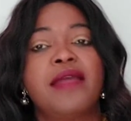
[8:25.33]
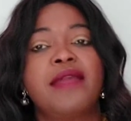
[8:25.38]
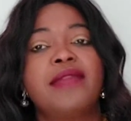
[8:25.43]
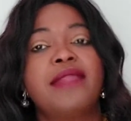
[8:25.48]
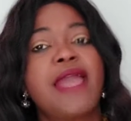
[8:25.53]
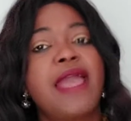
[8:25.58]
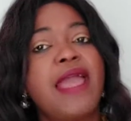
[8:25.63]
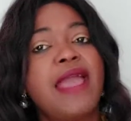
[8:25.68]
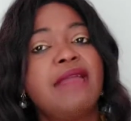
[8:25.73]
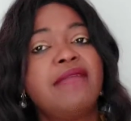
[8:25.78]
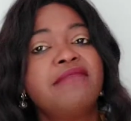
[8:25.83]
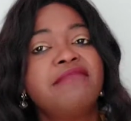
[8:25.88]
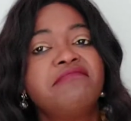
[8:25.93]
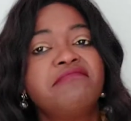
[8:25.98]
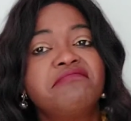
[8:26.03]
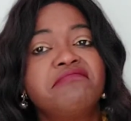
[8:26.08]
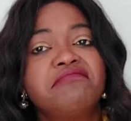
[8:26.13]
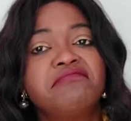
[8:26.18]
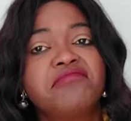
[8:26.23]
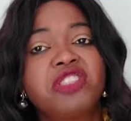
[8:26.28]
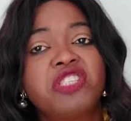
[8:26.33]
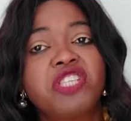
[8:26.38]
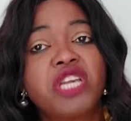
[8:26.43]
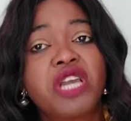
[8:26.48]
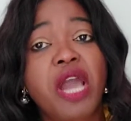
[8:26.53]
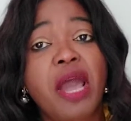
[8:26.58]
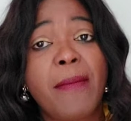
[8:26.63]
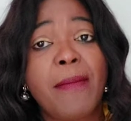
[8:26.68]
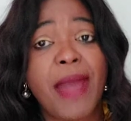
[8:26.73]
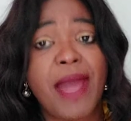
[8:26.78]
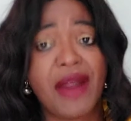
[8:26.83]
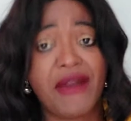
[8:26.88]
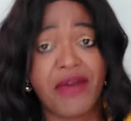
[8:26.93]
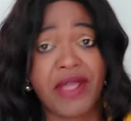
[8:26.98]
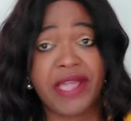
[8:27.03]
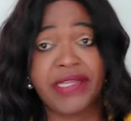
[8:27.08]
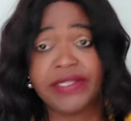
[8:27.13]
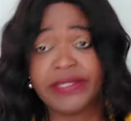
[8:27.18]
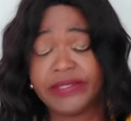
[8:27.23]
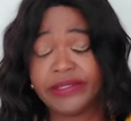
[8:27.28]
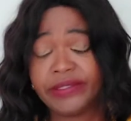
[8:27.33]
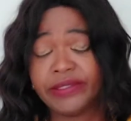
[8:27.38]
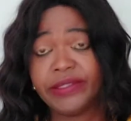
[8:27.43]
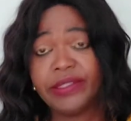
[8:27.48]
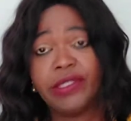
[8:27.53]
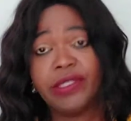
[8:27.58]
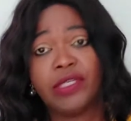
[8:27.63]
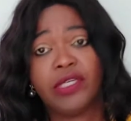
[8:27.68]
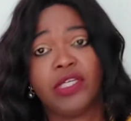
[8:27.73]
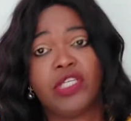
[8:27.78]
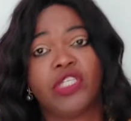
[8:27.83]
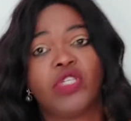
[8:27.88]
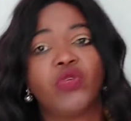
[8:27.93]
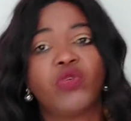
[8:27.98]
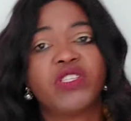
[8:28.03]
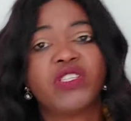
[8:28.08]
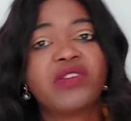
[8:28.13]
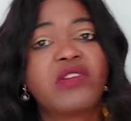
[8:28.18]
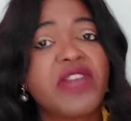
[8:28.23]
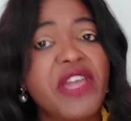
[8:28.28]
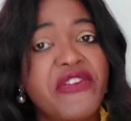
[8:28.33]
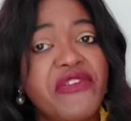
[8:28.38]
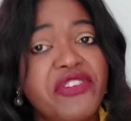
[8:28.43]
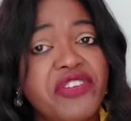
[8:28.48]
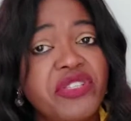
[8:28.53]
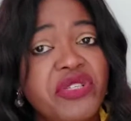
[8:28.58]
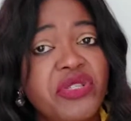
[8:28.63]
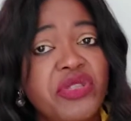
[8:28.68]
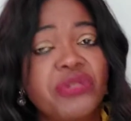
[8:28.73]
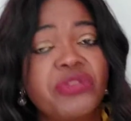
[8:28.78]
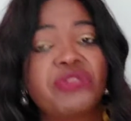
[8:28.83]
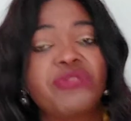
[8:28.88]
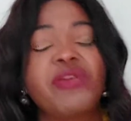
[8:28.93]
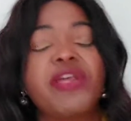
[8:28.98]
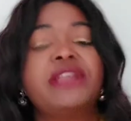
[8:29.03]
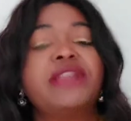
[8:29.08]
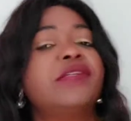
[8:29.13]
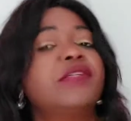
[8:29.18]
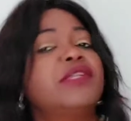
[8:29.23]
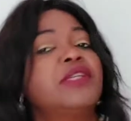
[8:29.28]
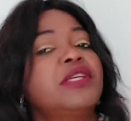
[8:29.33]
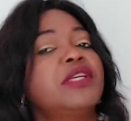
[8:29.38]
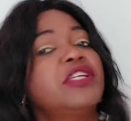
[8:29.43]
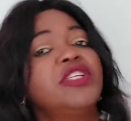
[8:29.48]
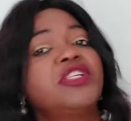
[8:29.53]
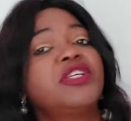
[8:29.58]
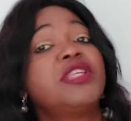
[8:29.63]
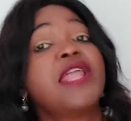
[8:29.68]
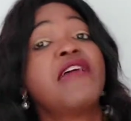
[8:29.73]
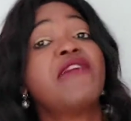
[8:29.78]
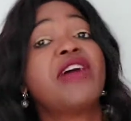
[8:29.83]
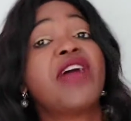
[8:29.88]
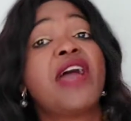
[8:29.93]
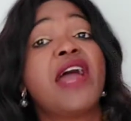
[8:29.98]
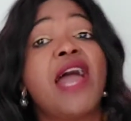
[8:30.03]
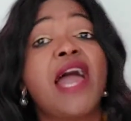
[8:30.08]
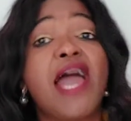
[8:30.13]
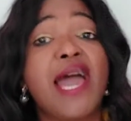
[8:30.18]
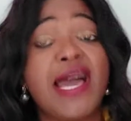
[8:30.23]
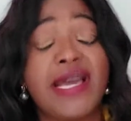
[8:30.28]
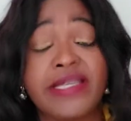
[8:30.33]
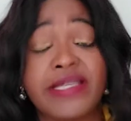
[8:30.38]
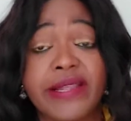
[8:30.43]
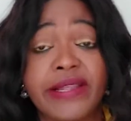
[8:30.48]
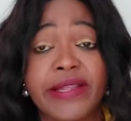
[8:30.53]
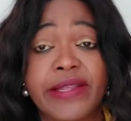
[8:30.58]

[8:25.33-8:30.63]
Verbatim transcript: then she got married she was looking for children she never had